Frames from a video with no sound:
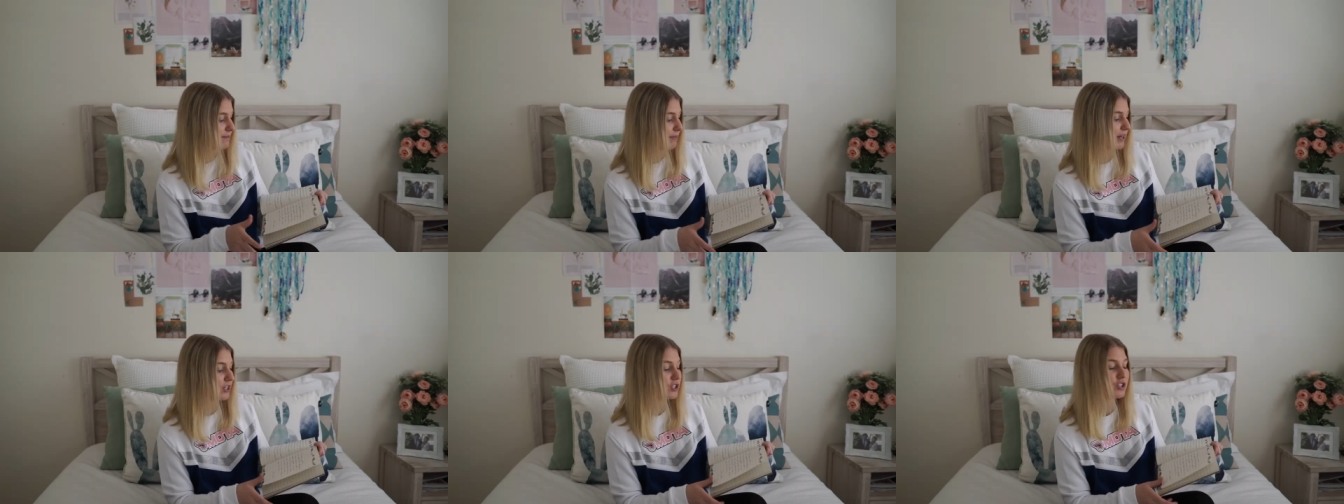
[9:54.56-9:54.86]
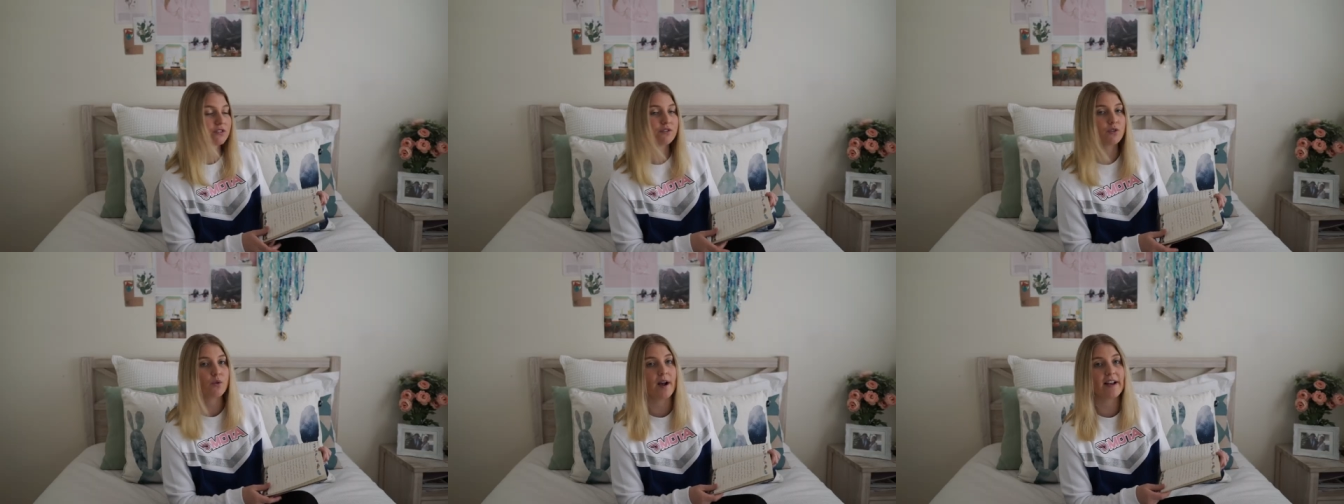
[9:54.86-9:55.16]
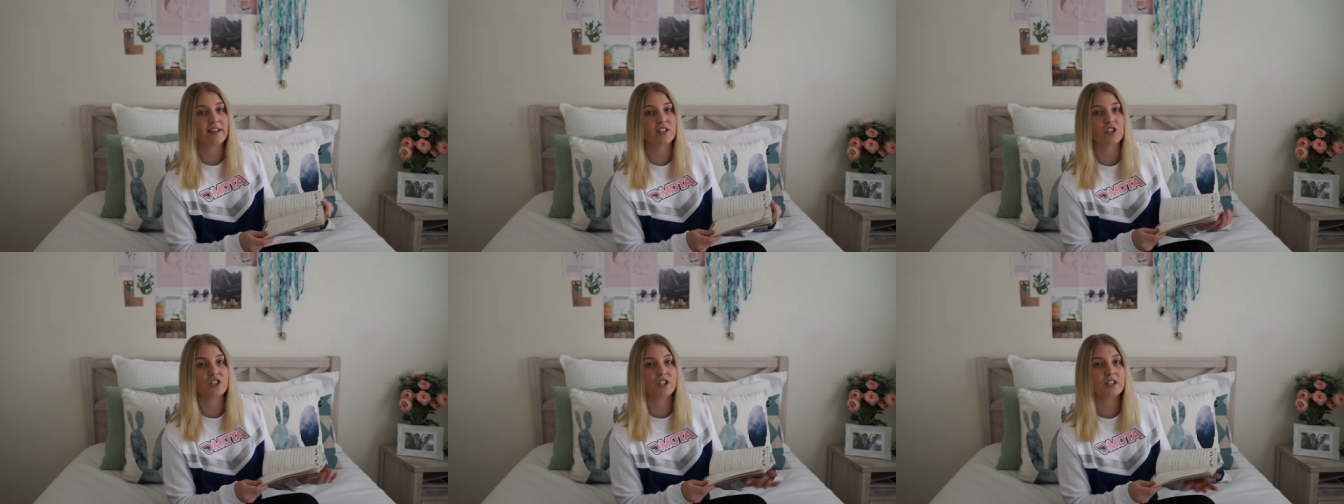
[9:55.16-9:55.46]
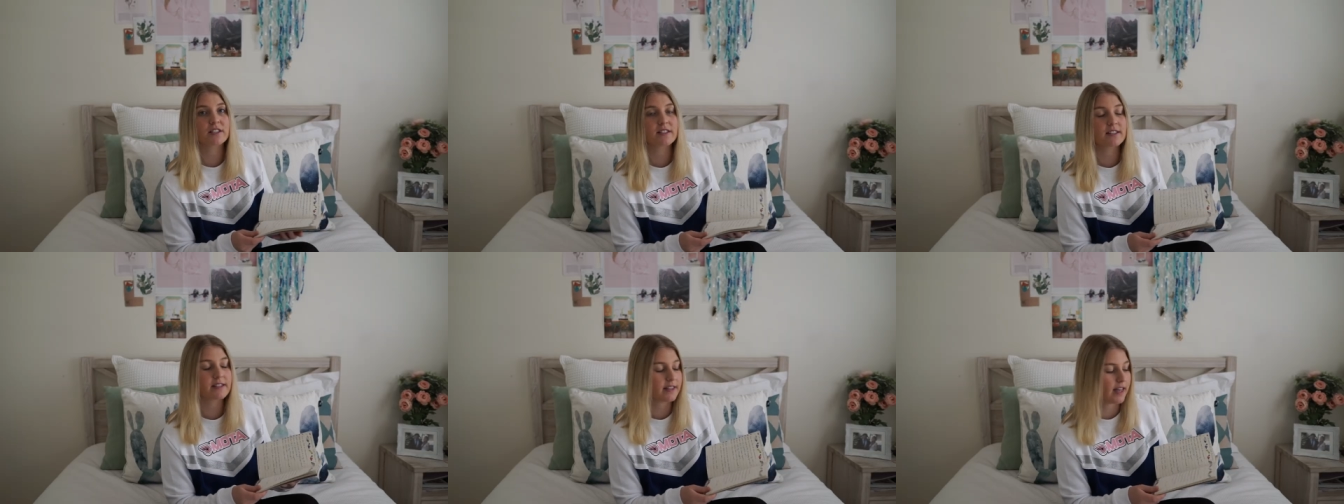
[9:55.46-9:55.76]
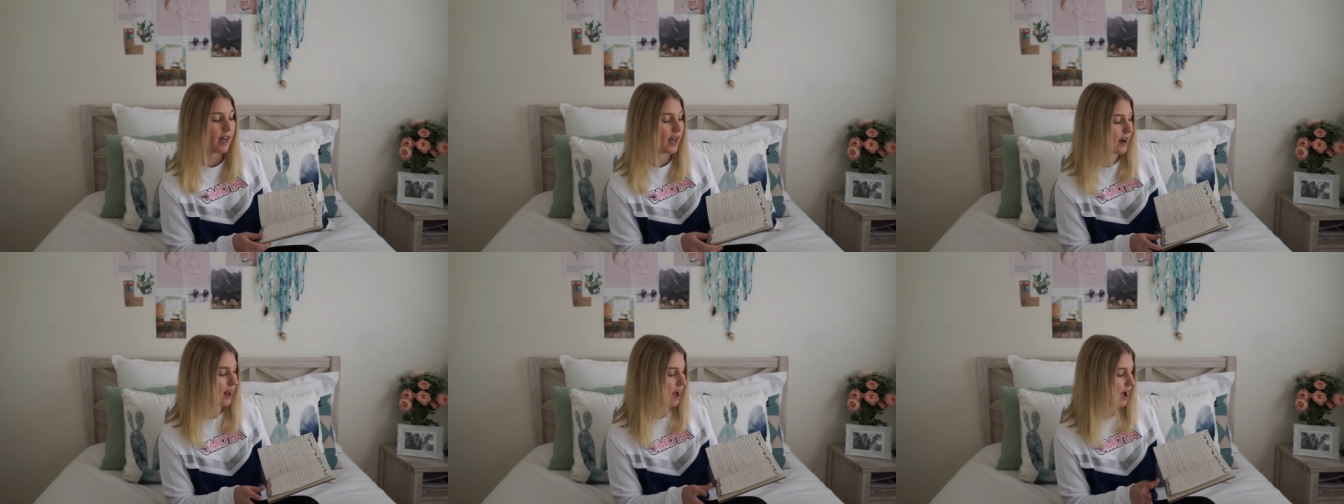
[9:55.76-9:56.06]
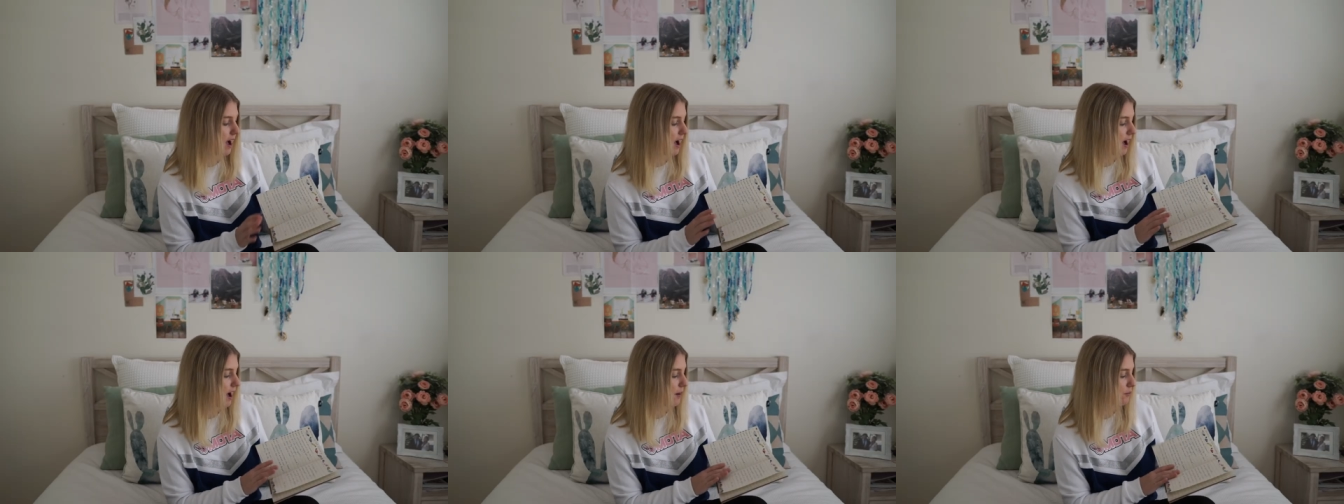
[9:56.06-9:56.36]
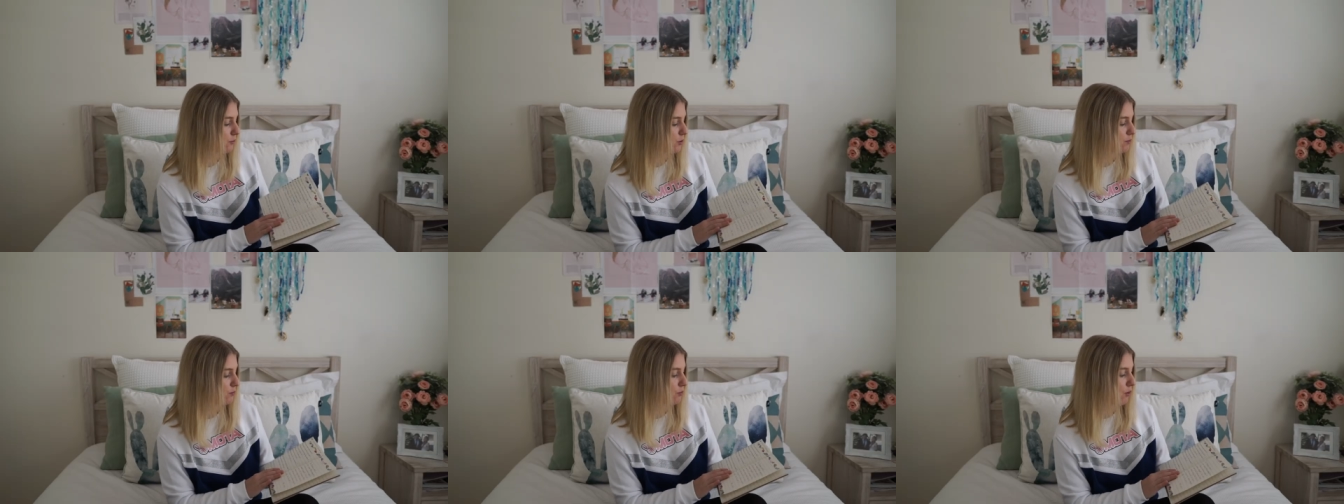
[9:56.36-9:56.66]
a bunch of questions that
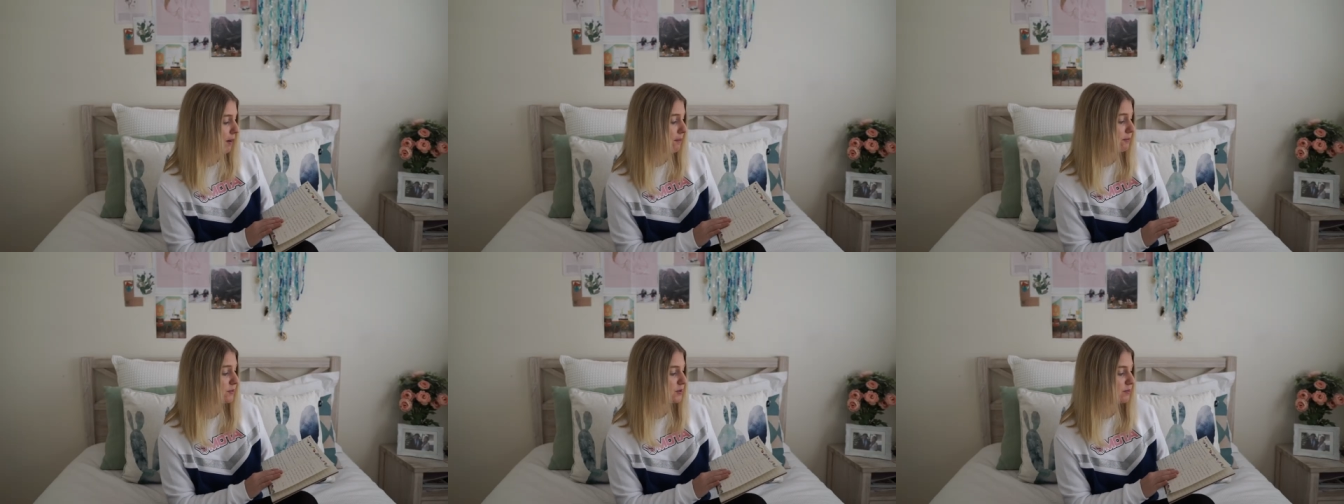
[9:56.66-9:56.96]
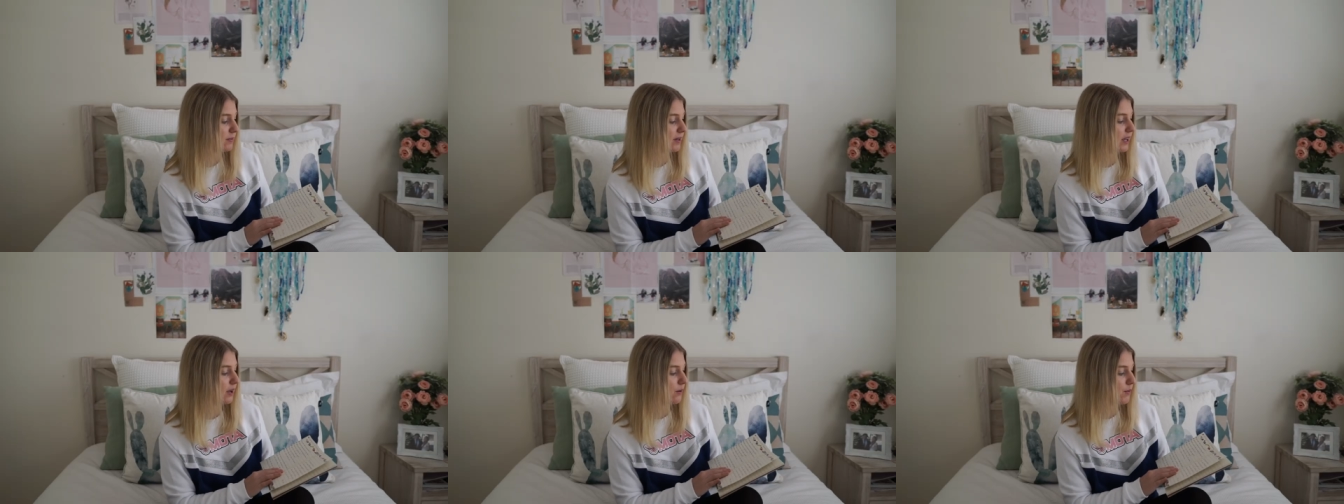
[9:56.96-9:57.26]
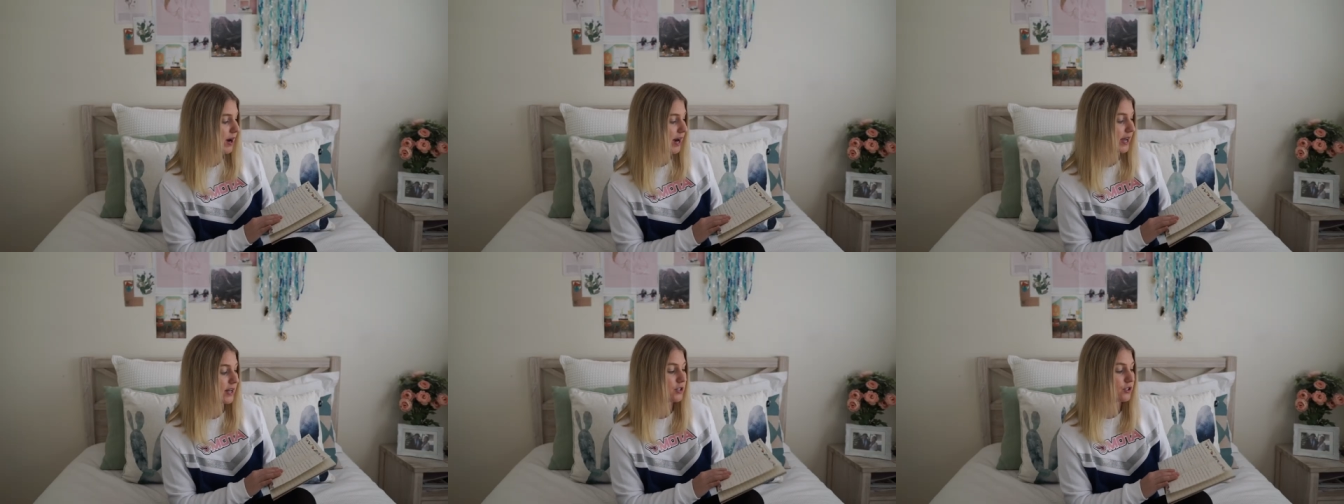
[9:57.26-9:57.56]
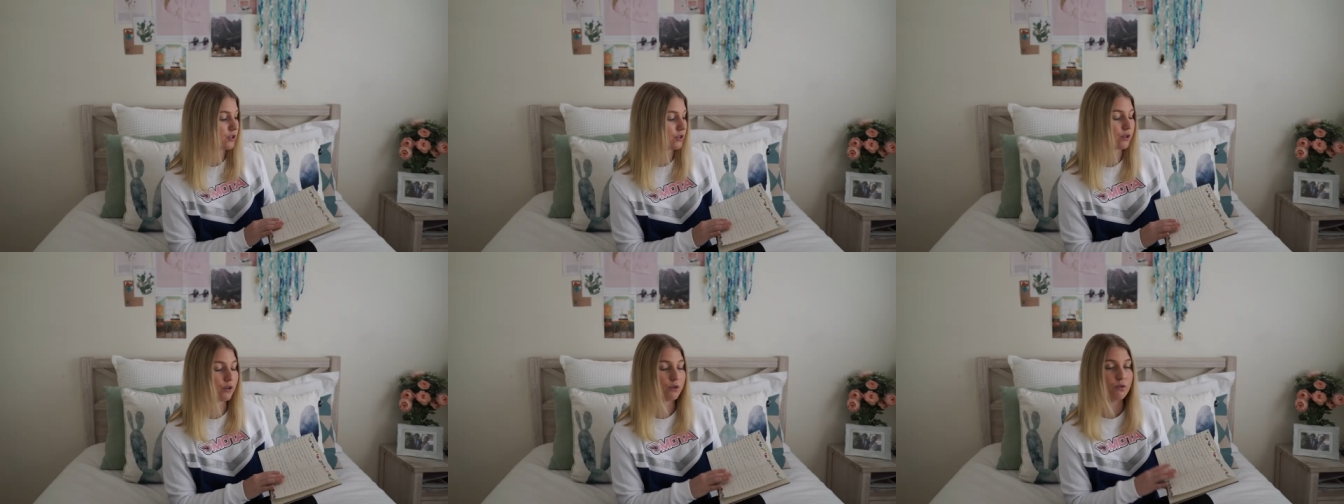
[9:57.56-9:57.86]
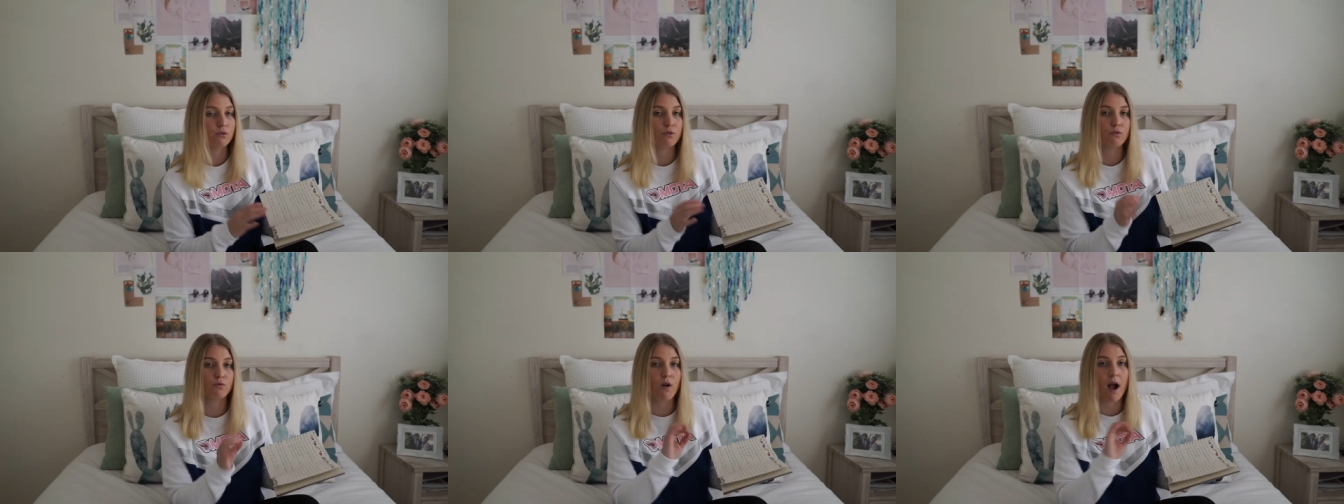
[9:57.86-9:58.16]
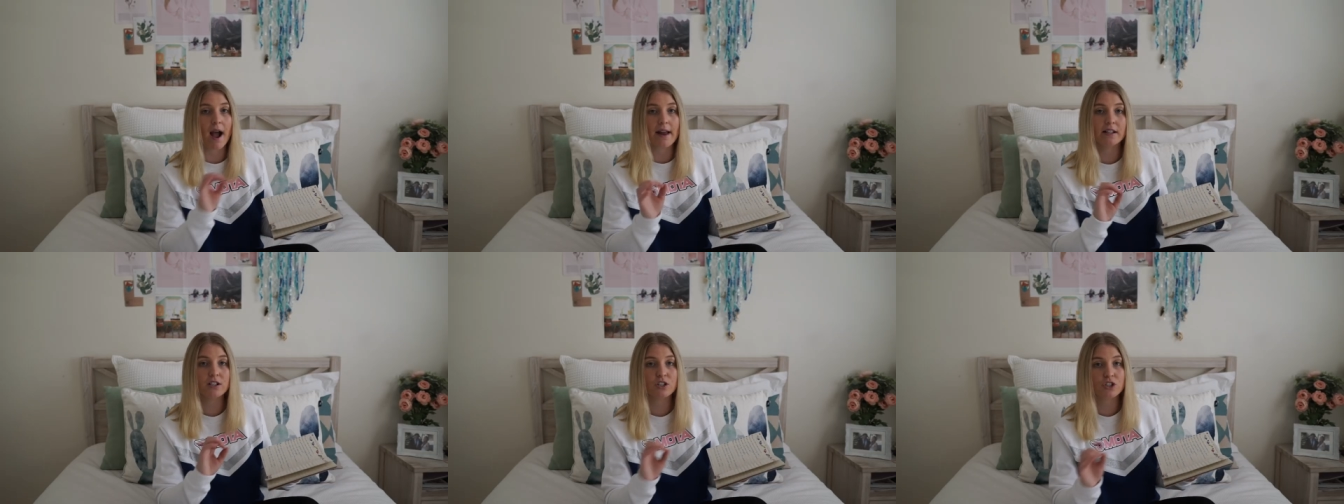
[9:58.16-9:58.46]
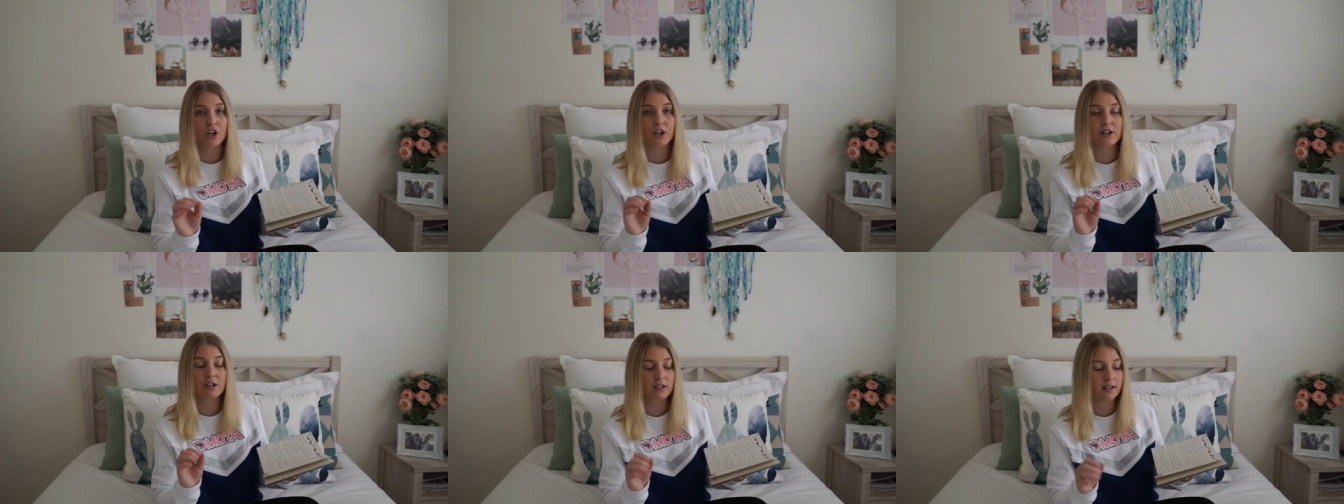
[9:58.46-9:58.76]
um, would prompt me when I do writing
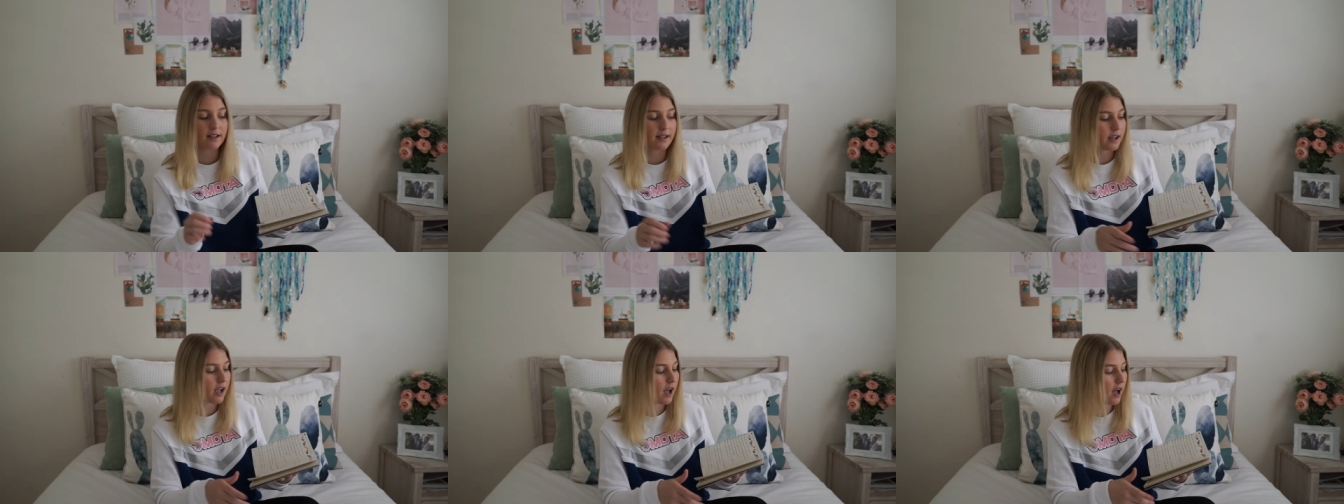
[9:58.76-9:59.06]
journaling.